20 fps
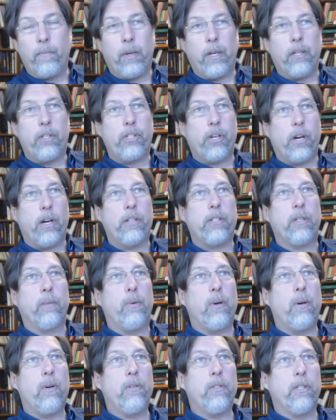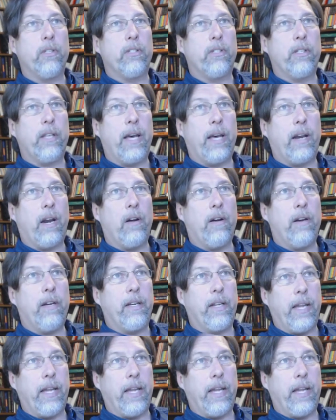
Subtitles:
but a chart supposes that our